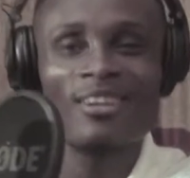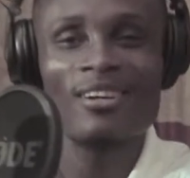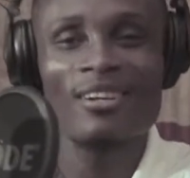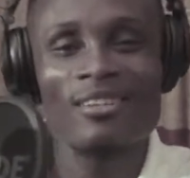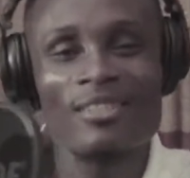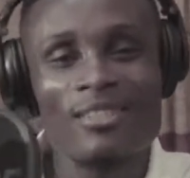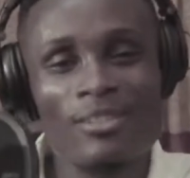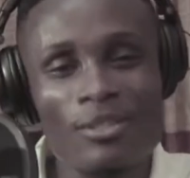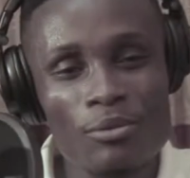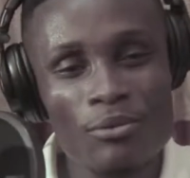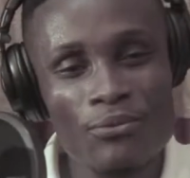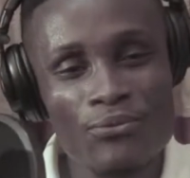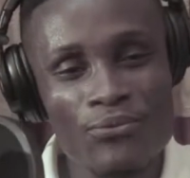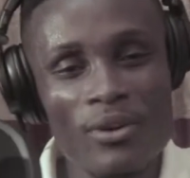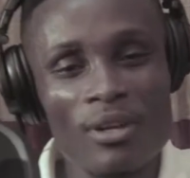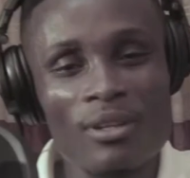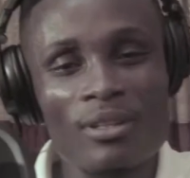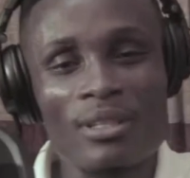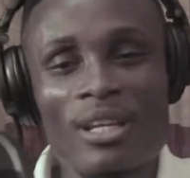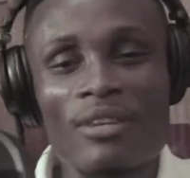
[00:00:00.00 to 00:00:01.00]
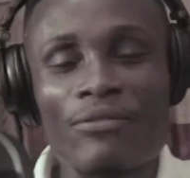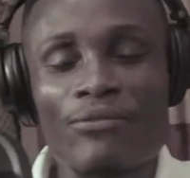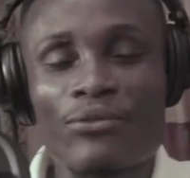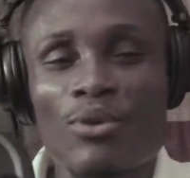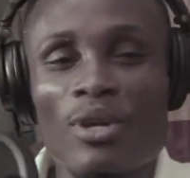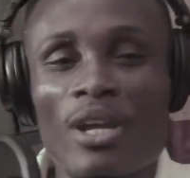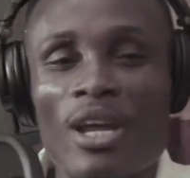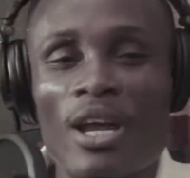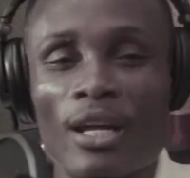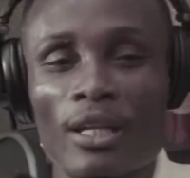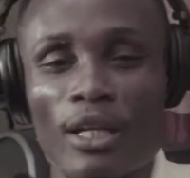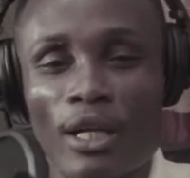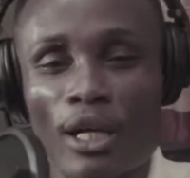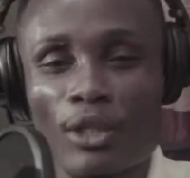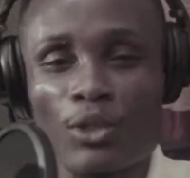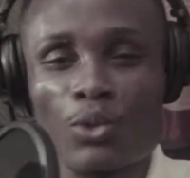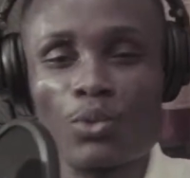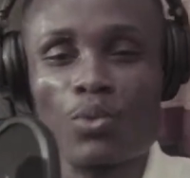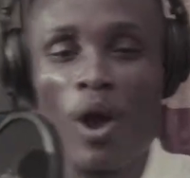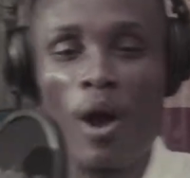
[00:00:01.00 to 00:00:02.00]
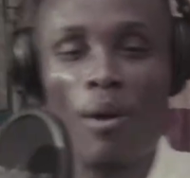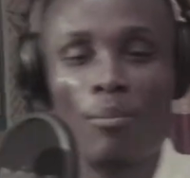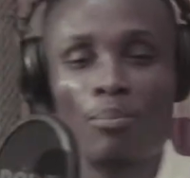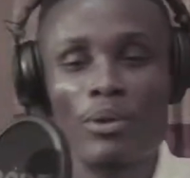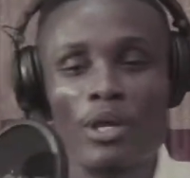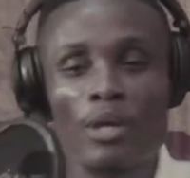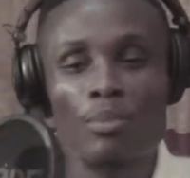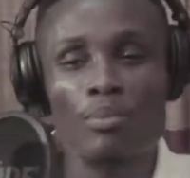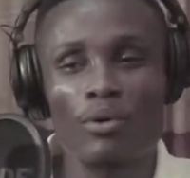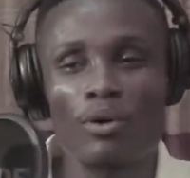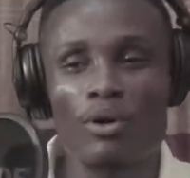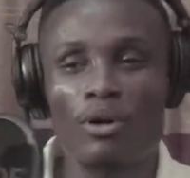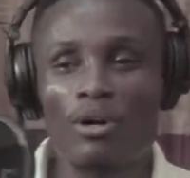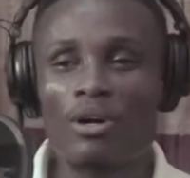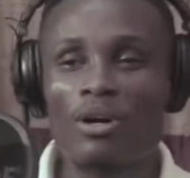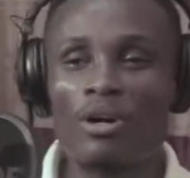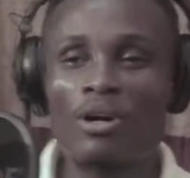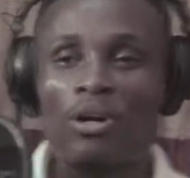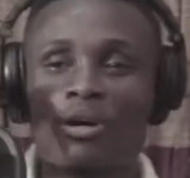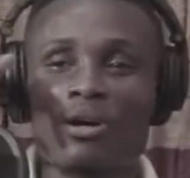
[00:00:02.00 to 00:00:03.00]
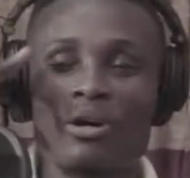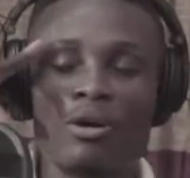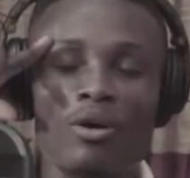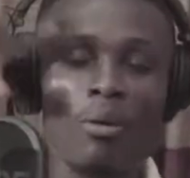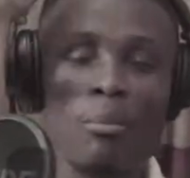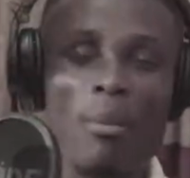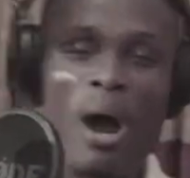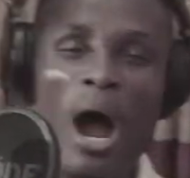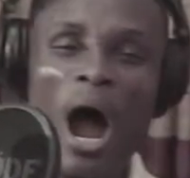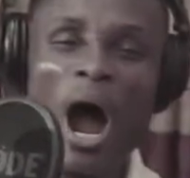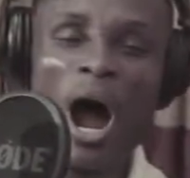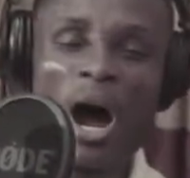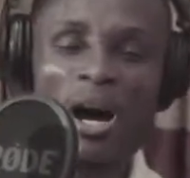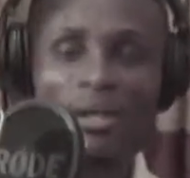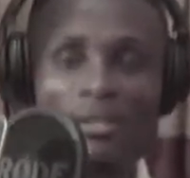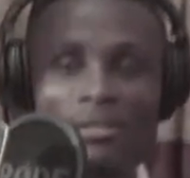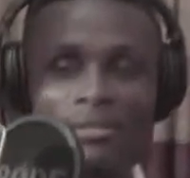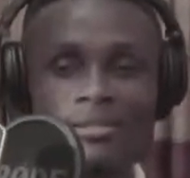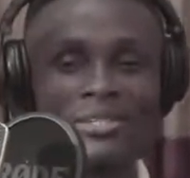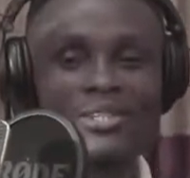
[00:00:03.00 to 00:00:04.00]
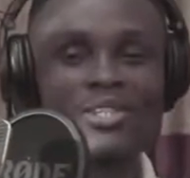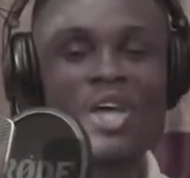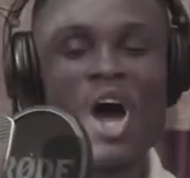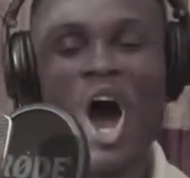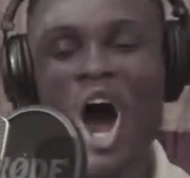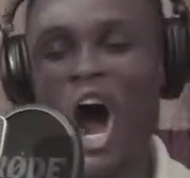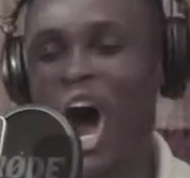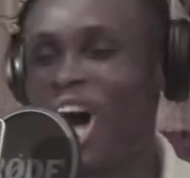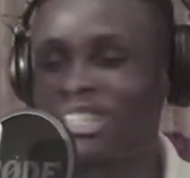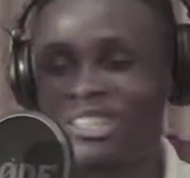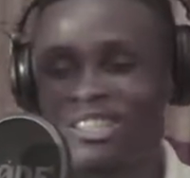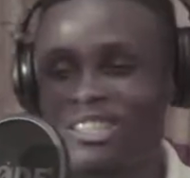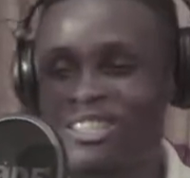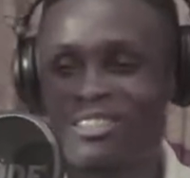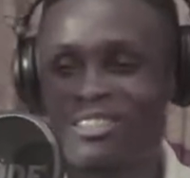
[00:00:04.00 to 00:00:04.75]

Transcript: So we fuck, live together as one people. Come on, stop.